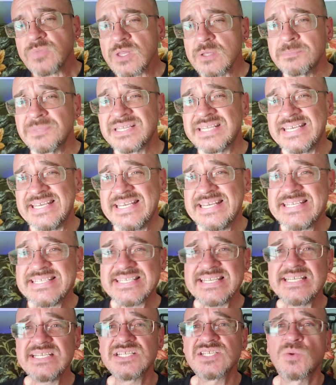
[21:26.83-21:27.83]
But the
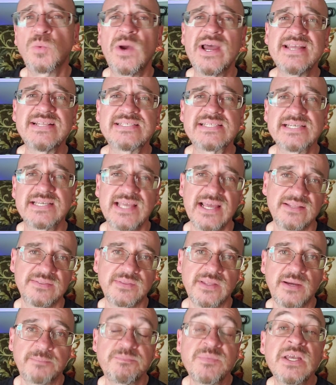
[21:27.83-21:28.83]
easiest way to get
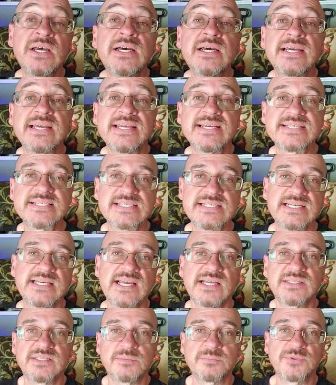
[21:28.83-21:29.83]
them is to
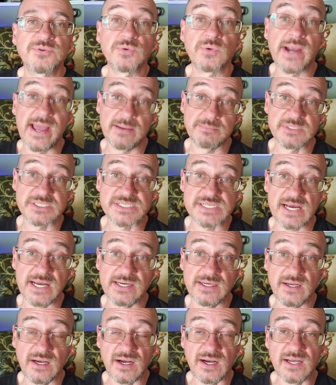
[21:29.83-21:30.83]
get them through
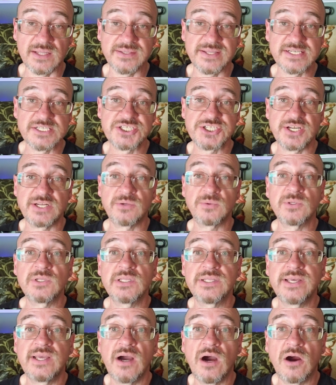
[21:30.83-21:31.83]
Amazon. Uh, they
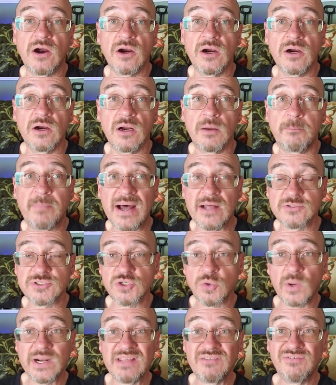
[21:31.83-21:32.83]
generally are about
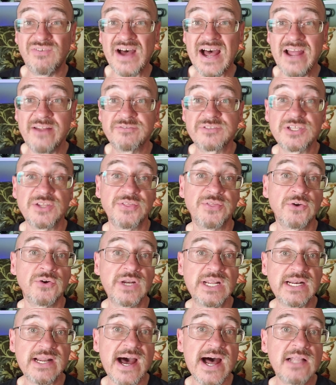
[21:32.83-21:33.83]
25 to
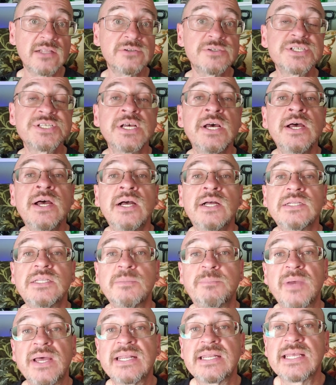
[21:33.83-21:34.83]
$30,
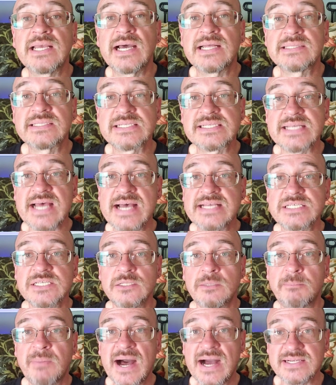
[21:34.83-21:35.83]
depending on the size
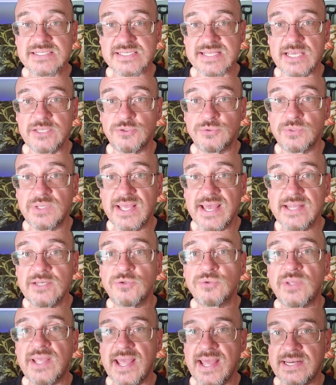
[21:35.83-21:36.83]
of the box that you
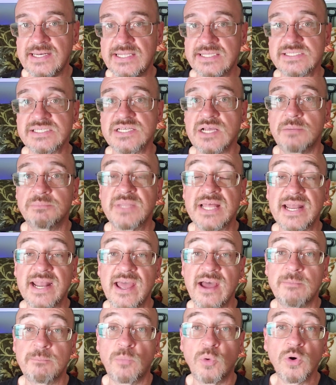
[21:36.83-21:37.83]
get. You can get some that
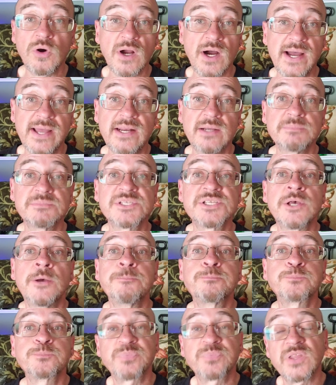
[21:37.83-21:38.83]
have more items
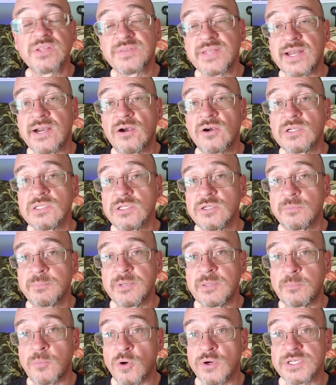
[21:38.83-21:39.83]
that are a little
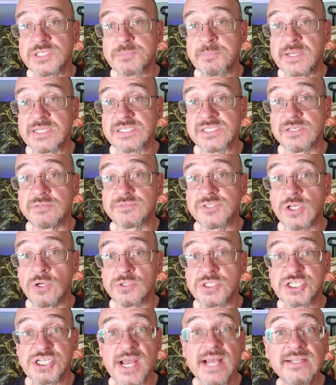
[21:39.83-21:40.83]
bit more expensive.
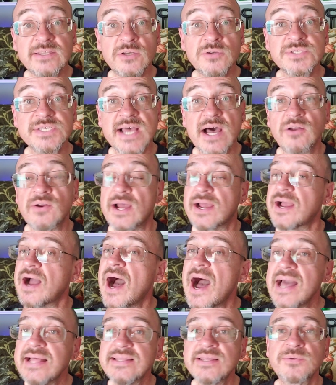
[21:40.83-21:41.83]
So check those out. I
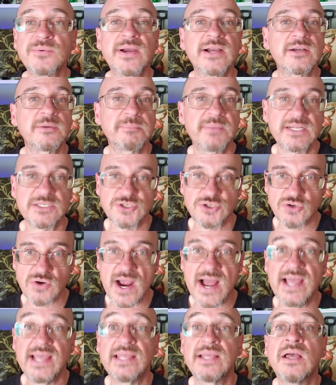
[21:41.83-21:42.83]
highly recommend
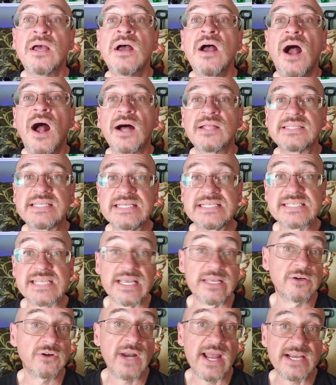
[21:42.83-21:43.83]
trying these
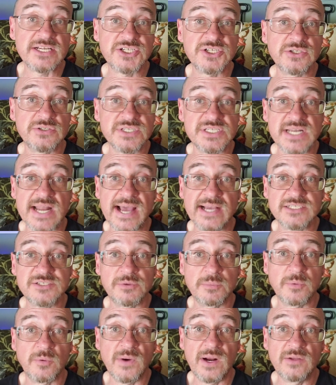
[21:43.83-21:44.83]
international snacks
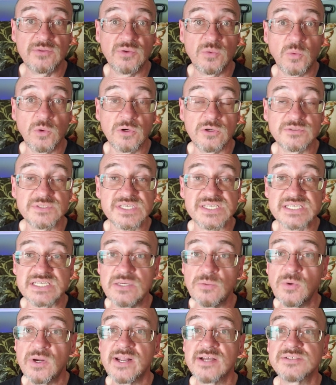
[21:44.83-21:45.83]
from around the world.
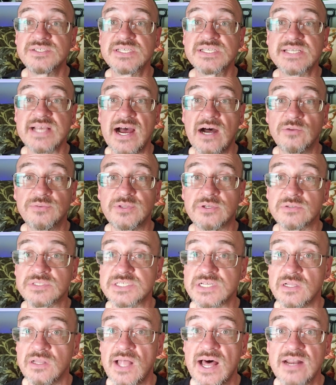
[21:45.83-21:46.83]
See what else is out there.
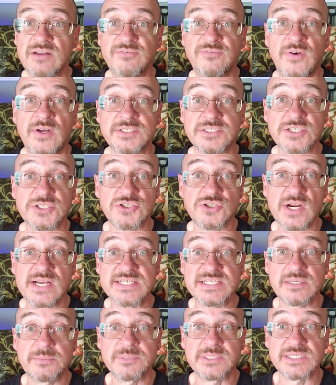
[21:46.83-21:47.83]
It's a lot of fun to try
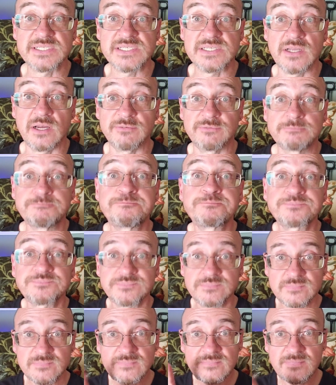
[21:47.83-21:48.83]
some of this stuff.
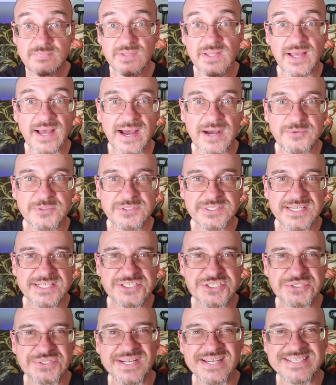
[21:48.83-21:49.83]
I will
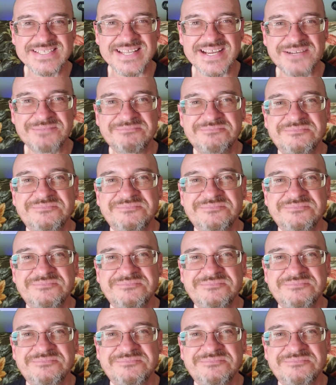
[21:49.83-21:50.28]
catch you next time.